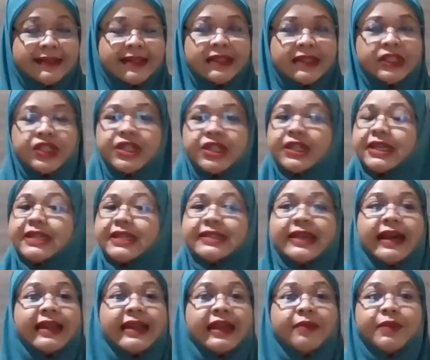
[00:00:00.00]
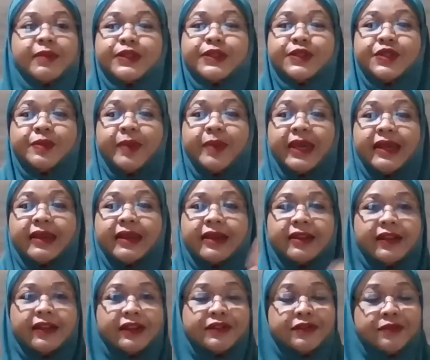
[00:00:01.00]
She is unable to speak,
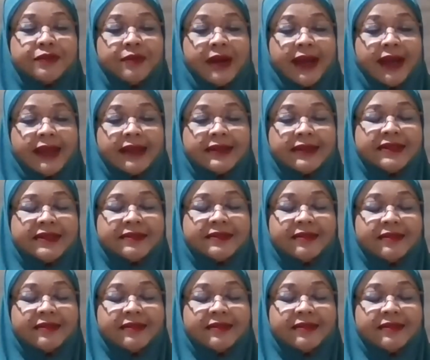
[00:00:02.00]
to write,